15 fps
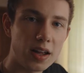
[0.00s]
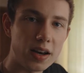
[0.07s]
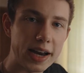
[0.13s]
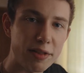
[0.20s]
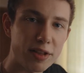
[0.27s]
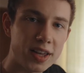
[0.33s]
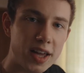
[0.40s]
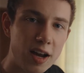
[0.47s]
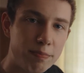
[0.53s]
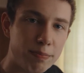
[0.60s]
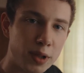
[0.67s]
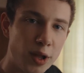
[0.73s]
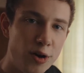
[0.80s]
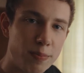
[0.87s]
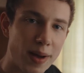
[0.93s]
Now the gun
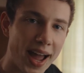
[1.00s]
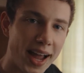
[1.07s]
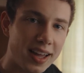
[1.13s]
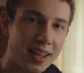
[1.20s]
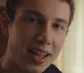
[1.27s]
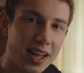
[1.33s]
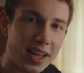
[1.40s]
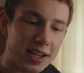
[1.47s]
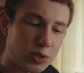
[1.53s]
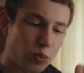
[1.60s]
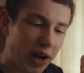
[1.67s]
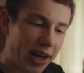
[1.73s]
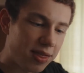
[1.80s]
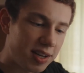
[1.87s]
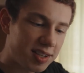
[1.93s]
blowback is
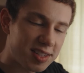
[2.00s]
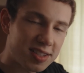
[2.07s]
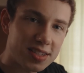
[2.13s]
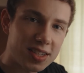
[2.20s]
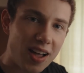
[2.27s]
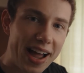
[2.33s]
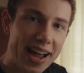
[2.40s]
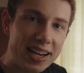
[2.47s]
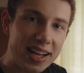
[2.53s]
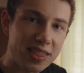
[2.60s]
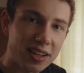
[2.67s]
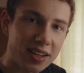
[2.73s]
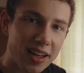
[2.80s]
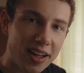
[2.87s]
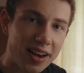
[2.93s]
where this slide in the
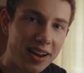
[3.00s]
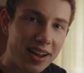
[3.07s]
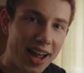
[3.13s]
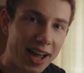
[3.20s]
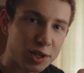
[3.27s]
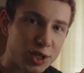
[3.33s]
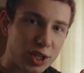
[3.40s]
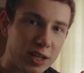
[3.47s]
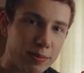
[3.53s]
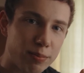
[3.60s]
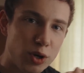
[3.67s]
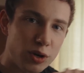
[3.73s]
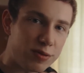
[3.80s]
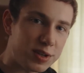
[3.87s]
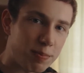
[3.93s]
gun actually
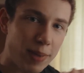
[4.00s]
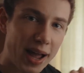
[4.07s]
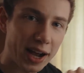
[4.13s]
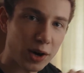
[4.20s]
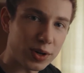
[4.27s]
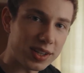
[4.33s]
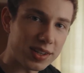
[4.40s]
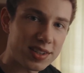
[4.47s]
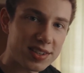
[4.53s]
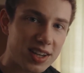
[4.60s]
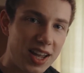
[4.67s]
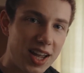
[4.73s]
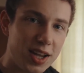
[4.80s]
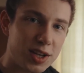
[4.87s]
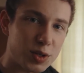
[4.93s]
moves backwards.
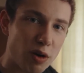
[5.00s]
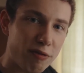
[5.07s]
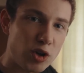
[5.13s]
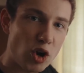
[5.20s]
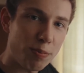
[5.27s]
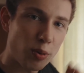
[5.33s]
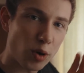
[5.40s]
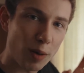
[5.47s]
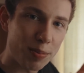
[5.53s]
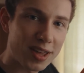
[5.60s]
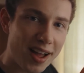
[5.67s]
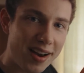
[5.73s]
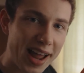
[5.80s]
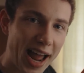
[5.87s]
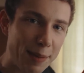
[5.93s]
So if your prop
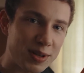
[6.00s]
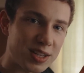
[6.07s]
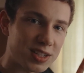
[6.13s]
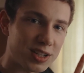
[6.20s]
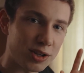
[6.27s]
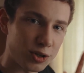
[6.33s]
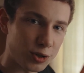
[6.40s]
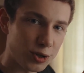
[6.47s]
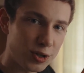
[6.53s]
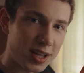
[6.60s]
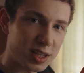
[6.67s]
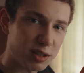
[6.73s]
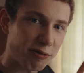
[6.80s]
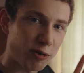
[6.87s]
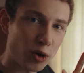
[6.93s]
gun happens to do
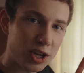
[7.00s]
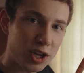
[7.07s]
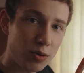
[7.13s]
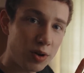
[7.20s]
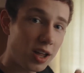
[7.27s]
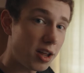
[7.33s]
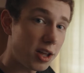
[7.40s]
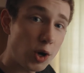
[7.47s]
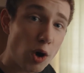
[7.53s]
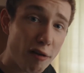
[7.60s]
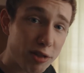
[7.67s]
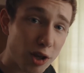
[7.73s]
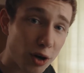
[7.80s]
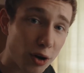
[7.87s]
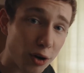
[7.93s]
this for you, you're off
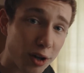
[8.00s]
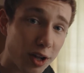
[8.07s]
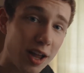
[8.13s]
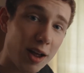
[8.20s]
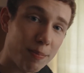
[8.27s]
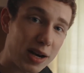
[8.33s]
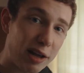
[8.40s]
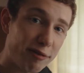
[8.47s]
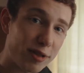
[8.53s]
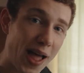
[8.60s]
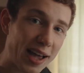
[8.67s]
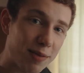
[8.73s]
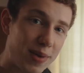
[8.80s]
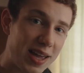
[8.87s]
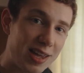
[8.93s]
the hook. But if
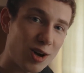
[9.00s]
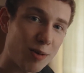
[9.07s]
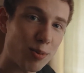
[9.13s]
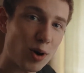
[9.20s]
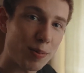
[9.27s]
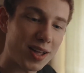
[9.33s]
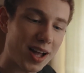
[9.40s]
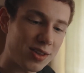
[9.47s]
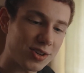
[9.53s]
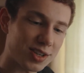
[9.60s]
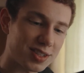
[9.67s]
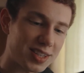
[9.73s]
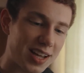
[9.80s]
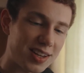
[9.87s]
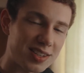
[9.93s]
like me, your prop gun just
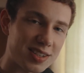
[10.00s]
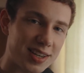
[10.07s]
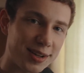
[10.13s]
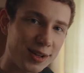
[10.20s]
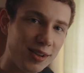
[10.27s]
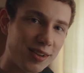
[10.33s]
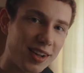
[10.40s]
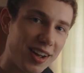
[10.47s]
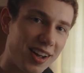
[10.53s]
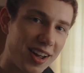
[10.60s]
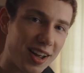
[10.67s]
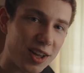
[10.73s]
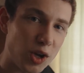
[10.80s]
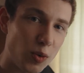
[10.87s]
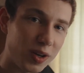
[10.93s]
stays still,
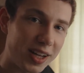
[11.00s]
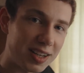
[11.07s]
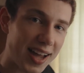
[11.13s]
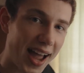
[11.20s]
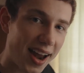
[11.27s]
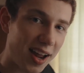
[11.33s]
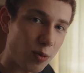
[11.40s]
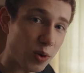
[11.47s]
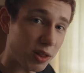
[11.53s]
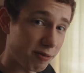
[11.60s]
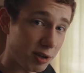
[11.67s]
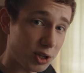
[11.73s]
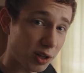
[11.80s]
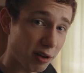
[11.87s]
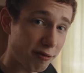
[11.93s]
you will need to add it with
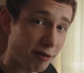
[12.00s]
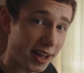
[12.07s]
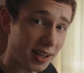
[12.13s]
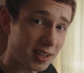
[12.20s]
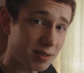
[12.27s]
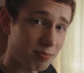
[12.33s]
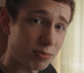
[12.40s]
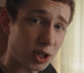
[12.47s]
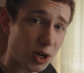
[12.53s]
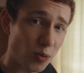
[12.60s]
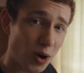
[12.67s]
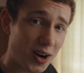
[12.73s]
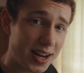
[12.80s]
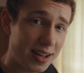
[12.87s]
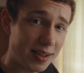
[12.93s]
visual effects. Don't
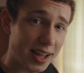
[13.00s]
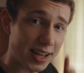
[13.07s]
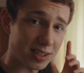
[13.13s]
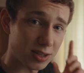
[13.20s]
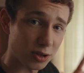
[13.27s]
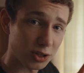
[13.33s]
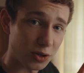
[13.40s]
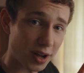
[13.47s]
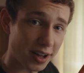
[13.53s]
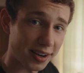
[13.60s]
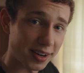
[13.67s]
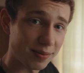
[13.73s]
worry, it's not too hard.